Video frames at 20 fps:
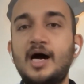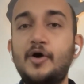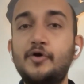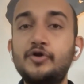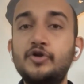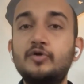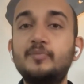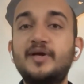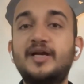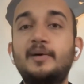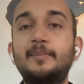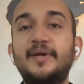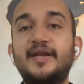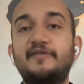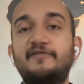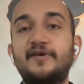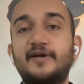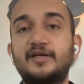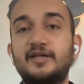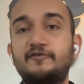How do you become an
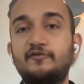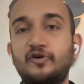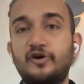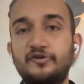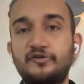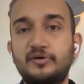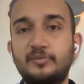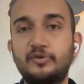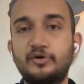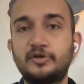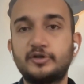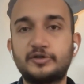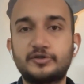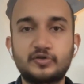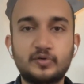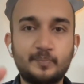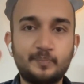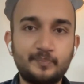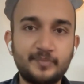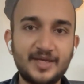effective contributor?
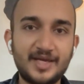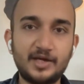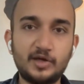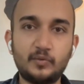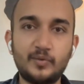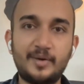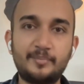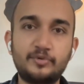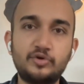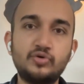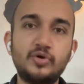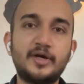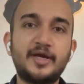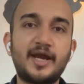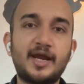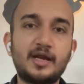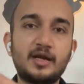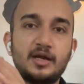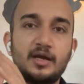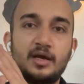So think Web 2
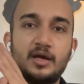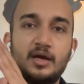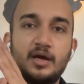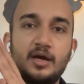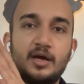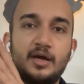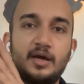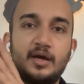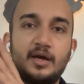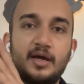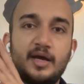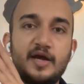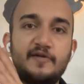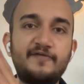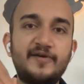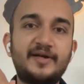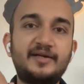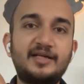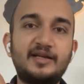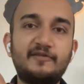again.
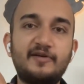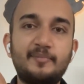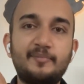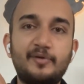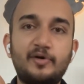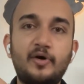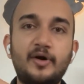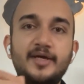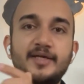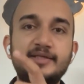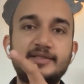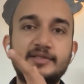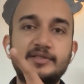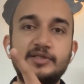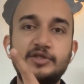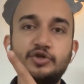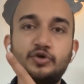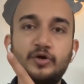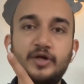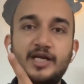Effective
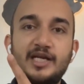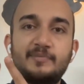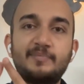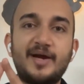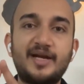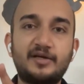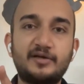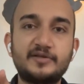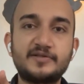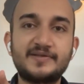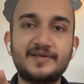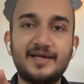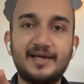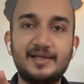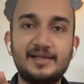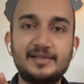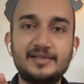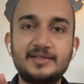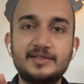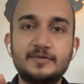employees, you need better
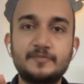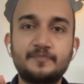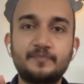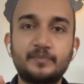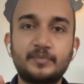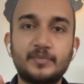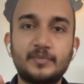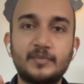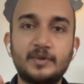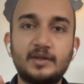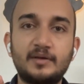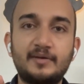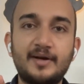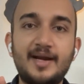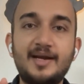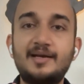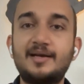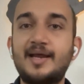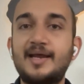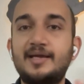skills,
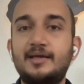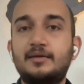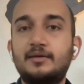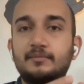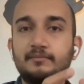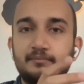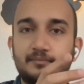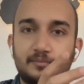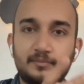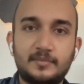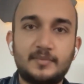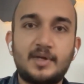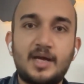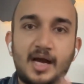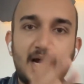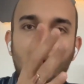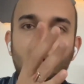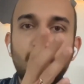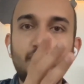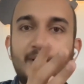right? Like,
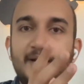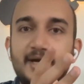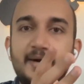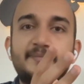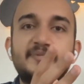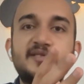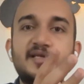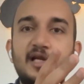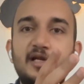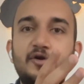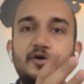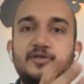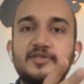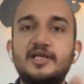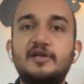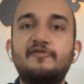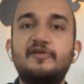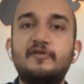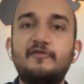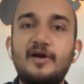how do I upskill
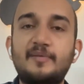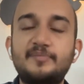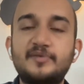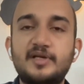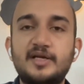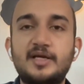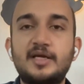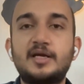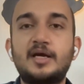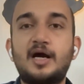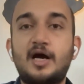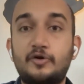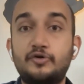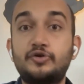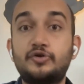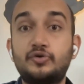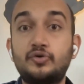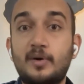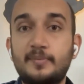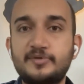yourself in Web 3? How
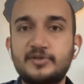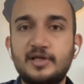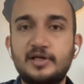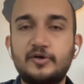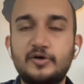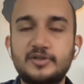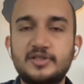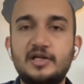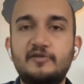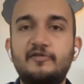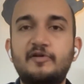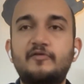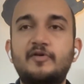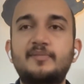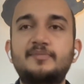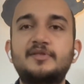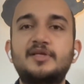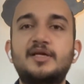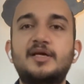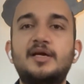do you upskill yourself in
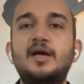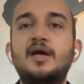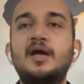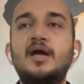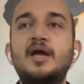Web 3?